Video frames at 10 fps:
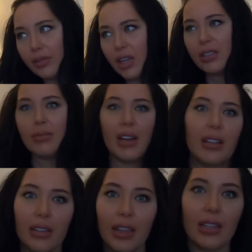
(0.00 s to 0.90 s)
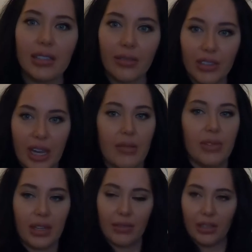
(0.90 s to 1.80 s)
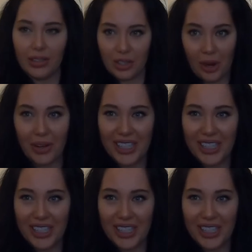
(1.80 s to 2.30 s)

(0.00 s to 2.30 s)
I've talked about it like several times, even on the show